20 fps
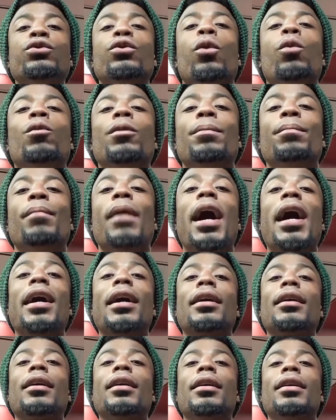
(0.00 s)
Going
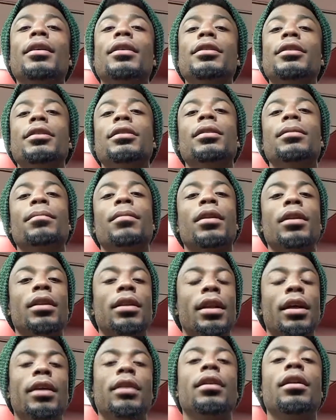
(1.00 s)
back to the
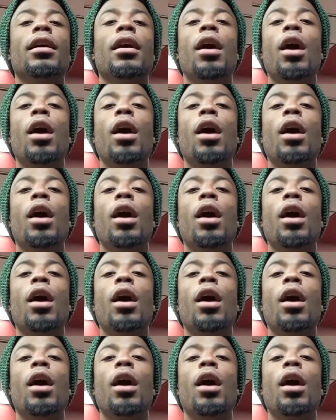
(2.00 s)
motherland.